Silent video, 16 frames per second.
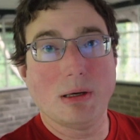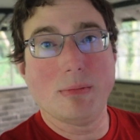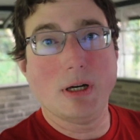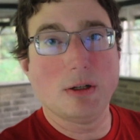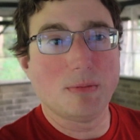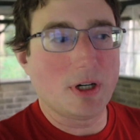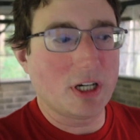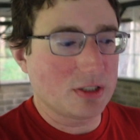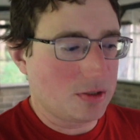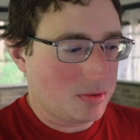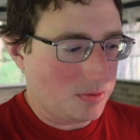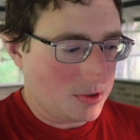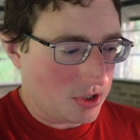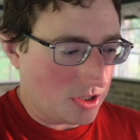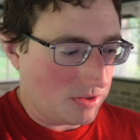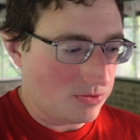mailbox,
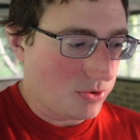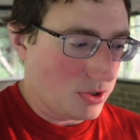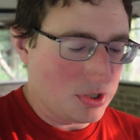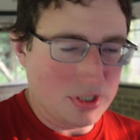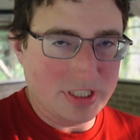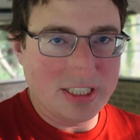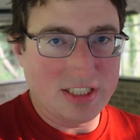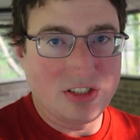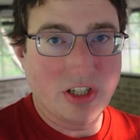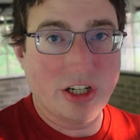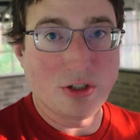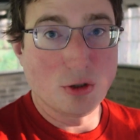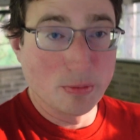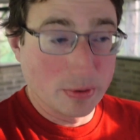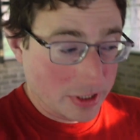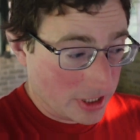which unfortunately is not
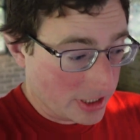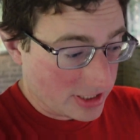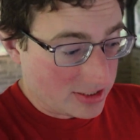open on a